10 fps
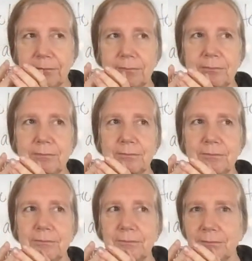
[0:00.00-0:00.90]

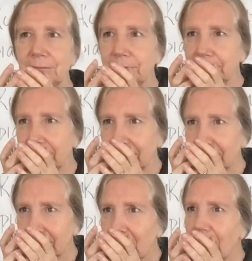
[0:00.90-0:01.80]
Grassy a little bit,
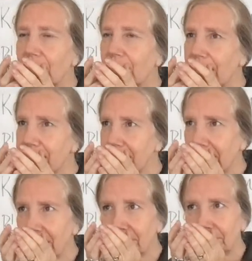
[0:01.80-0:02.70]
maybe?
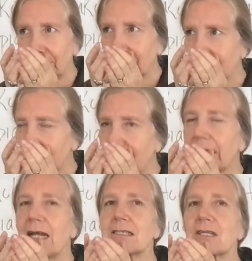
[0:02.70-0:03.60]
Grassy. Yeah,
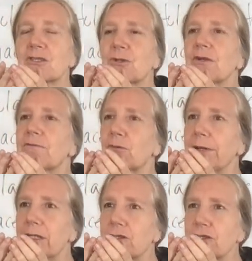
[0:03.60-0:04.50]
it has that sort of
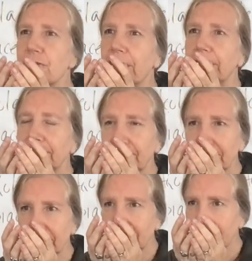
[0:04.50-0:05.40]
rich
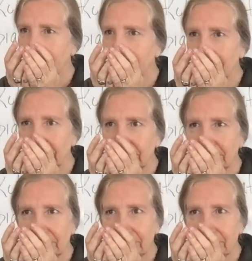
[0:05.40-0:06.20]
kind of